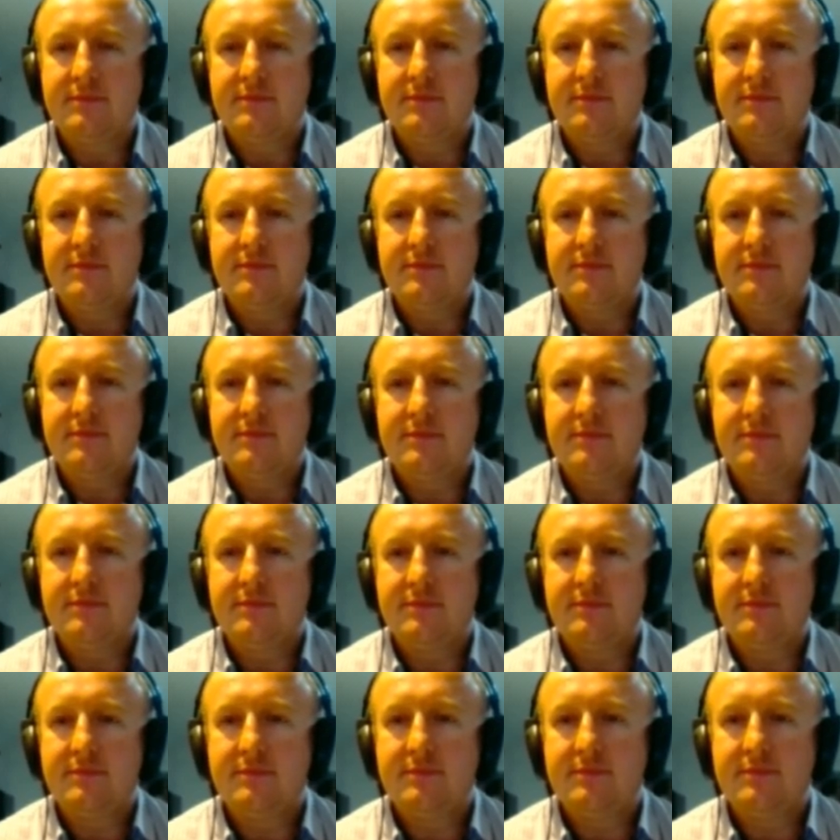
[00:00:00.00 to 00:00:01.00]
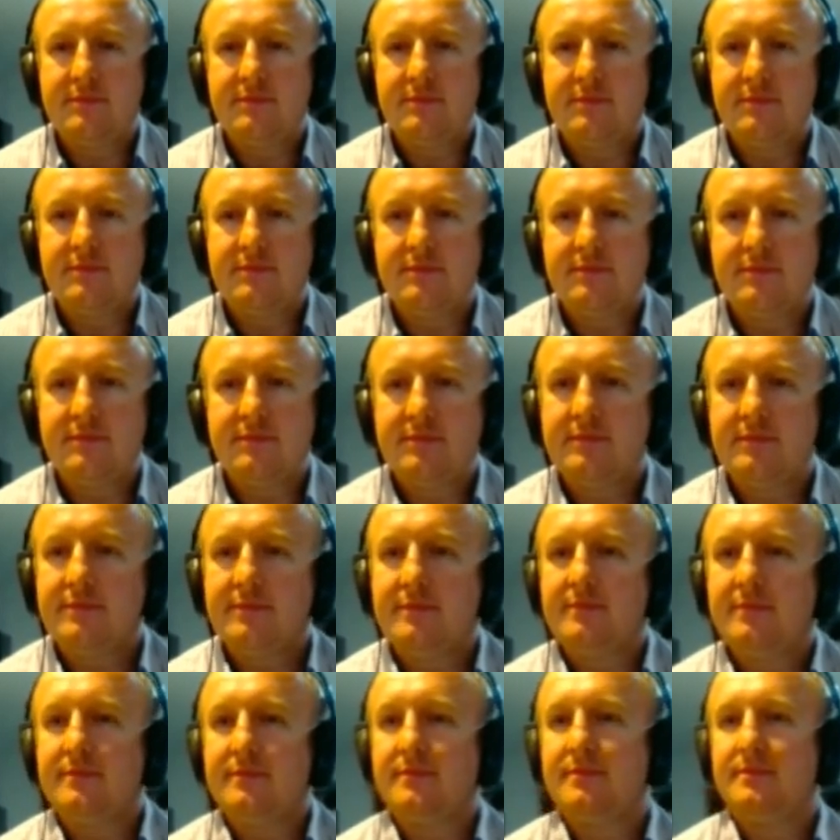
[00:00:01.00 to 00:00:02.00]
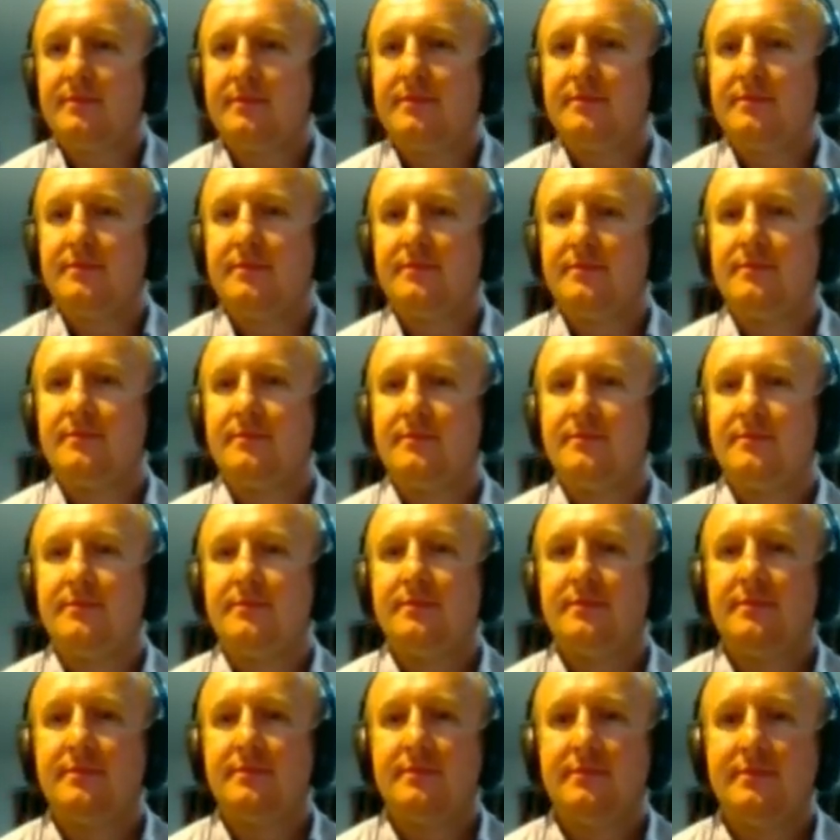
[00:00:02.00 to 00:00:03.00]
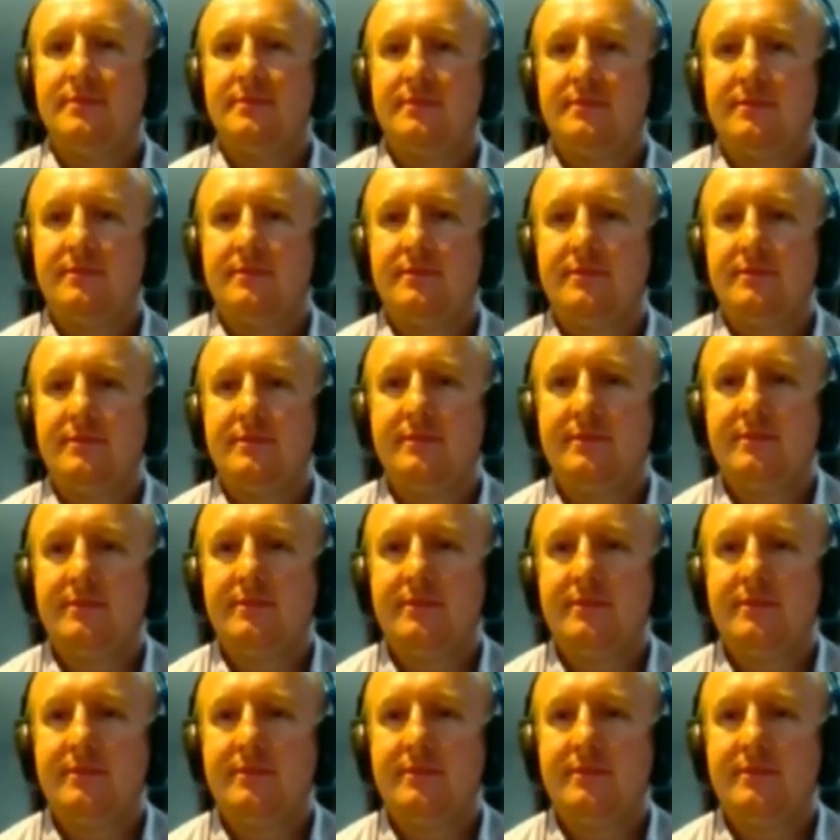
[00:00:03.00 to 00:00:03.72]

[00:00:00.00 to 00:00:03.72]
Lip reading: (silent)